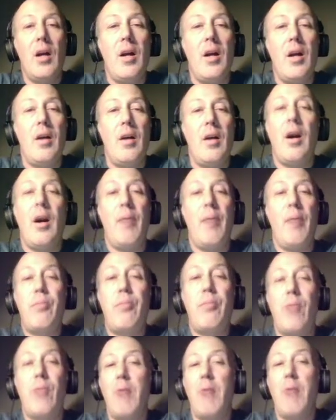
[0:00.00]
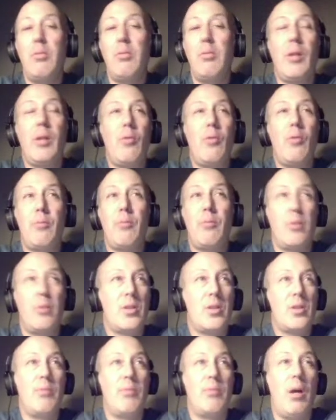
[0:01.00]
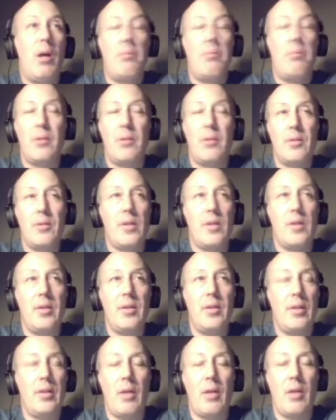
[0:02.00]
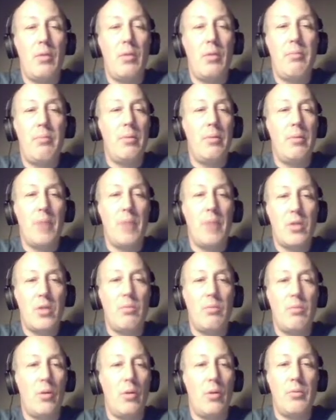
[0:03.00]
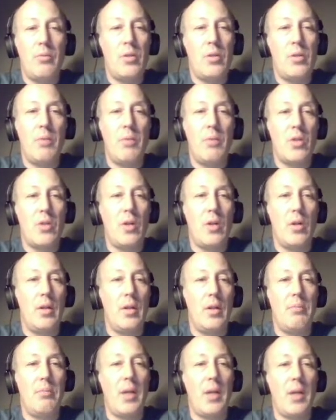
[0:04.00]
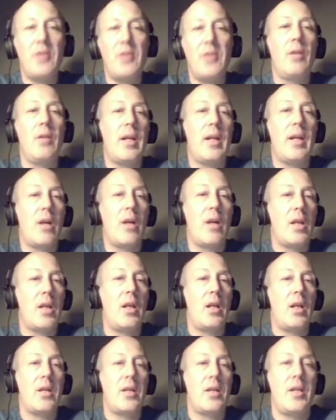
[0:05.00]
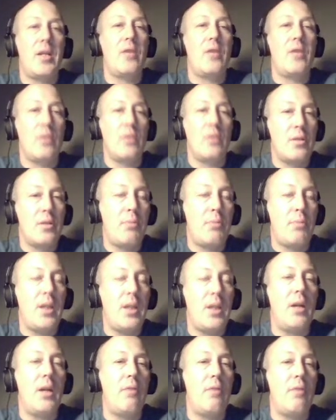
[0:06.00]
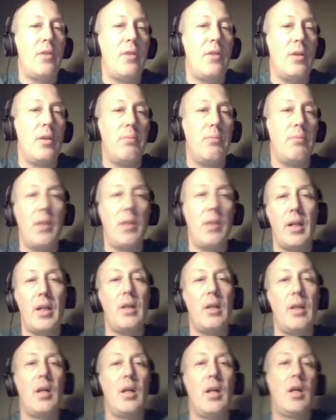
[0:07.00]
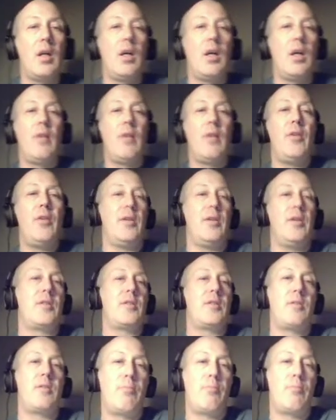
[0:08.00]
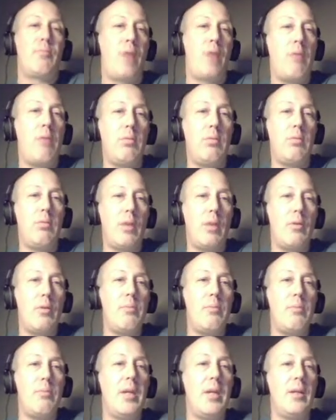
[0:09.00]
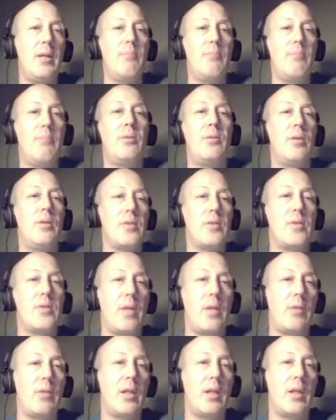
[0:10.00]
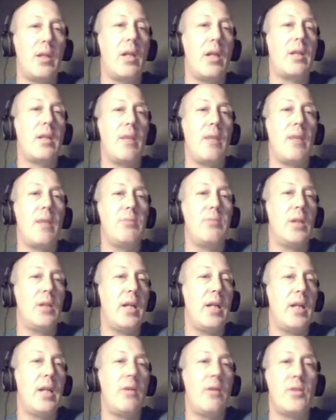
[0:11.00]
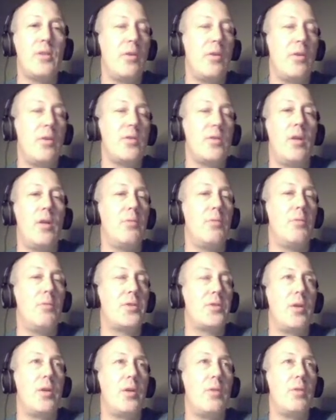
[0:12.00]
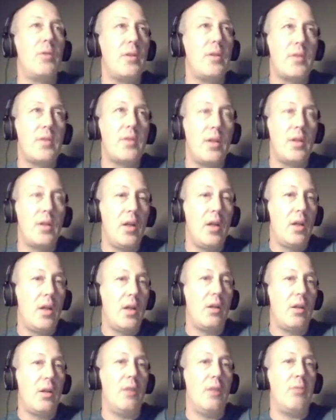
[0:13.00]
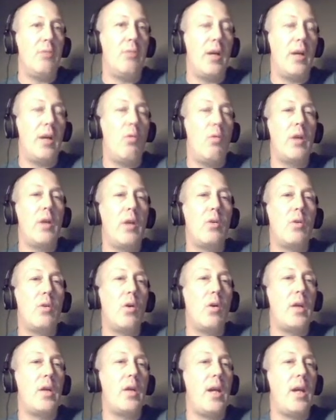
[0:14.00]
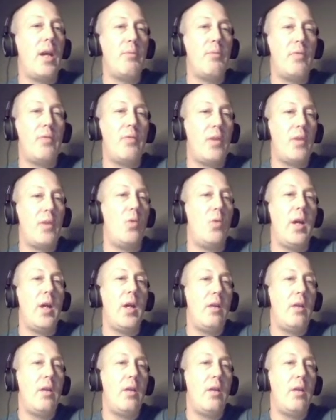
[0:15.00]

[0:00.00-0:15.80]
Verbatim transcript: I probably would put small pearls on the under. I wouldn't put much more, too much on it, but I do like uh, Los Angeles PL if you're going to play this probably with medium pearls. I really like that play. Arizona's almost always going to play a one goal game if they win.